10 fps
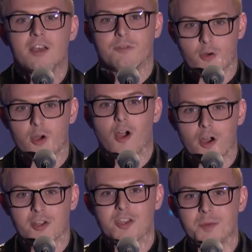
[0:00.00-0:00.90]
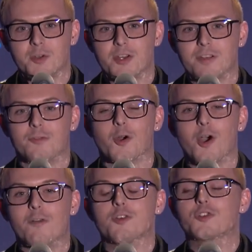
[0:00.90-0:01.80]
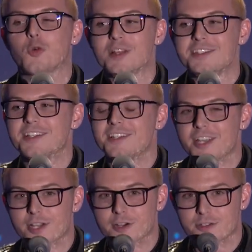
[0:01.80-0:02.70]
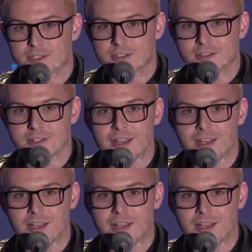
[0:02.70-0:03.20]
for our community for over 20 years.